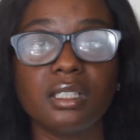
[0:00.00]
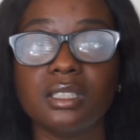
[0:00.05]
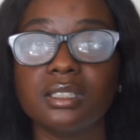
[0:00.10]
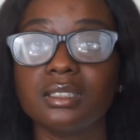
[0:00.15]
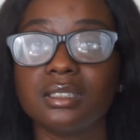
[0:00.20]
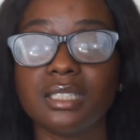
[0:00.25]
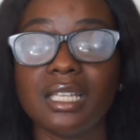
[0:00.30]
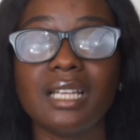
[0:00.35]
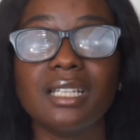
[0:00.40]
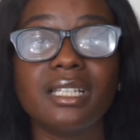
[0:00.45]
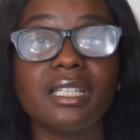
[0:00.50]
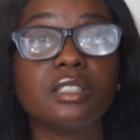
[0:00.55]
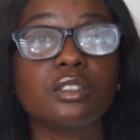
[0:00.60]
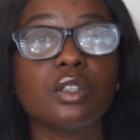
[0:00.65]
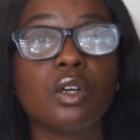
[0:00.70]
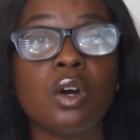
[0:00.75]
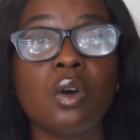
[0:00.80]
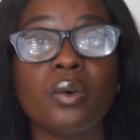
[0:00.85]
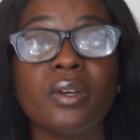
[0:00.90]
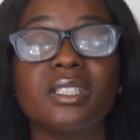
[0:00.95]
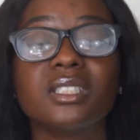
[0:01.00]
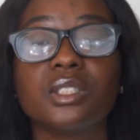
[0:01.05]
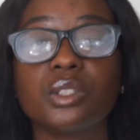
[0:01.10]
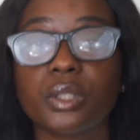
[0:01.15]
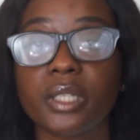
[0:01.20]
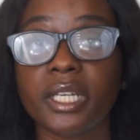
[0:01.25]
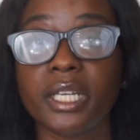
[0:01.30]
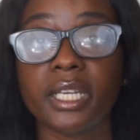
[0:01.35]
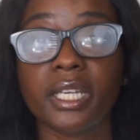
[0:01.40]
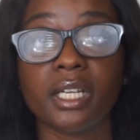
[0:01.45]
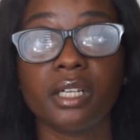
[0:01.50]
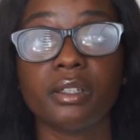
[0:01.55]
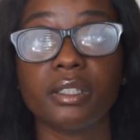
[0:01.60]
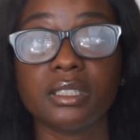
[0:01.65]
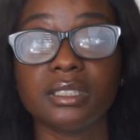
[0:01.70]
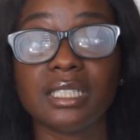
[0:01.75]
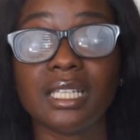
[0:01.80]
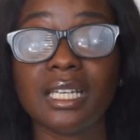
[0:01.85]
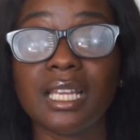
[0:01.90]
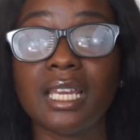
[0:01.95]
It's not. There's always gray
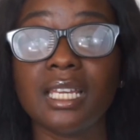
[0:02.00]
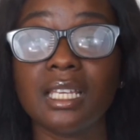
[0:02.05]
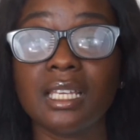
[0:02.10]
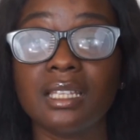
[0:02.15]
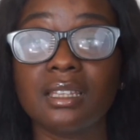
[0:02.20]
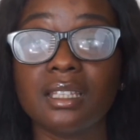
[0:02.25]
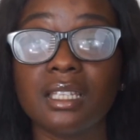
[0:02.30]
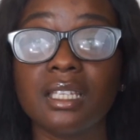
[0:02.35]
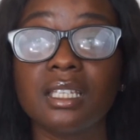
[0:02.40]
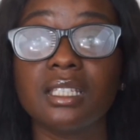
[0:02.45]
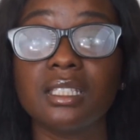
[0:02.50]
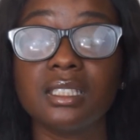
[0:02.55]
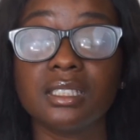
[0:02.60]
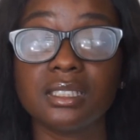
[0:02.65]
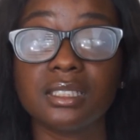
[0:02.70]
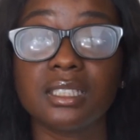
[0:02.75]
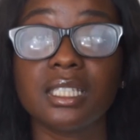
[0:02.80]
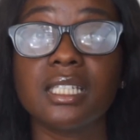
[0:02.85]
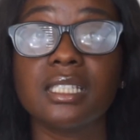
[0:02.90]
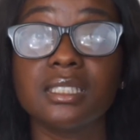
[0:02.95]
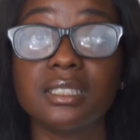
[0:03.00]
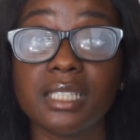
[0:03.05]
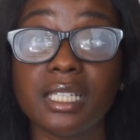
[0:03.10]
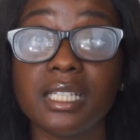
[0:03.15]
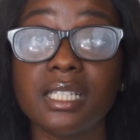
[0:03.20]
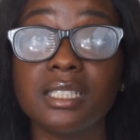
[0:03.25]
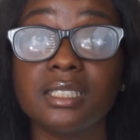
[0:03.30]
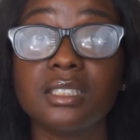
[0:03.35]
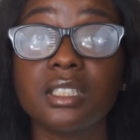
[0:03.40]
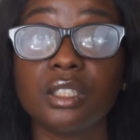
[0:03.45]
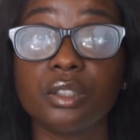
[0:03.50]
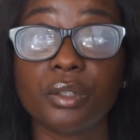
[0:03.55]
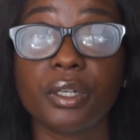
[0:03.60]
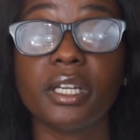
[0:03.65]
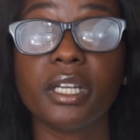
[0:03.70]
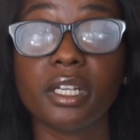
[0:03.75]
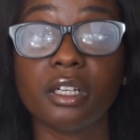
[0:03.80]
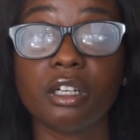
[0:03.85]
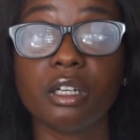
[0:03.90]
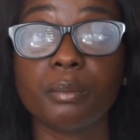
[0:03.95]
areas, and I think in this case there is a
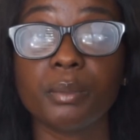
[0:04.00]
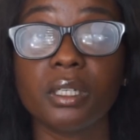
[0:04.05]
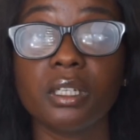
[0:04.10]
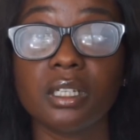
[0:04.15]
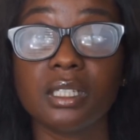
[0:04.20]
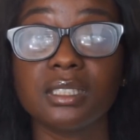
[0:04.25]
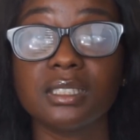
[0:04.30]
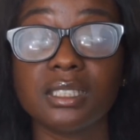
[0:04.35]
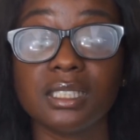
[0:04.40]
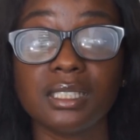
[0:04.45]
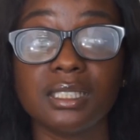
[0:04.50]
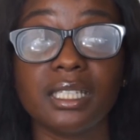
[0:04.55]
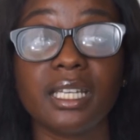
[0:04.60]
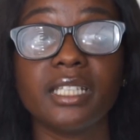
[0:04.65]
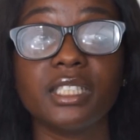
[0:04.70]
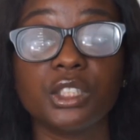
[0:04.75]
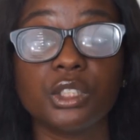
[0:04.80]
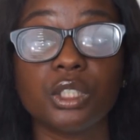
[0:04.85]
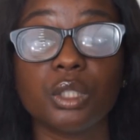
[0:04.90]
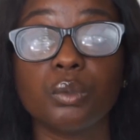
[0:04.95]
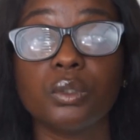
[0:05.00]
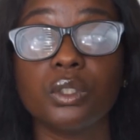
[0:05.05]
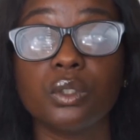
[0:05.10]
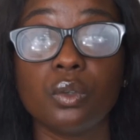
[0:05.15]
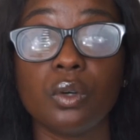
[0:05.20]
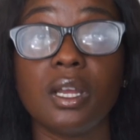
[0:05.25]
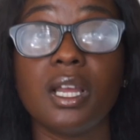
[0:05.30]
gray area, because in Nigeria we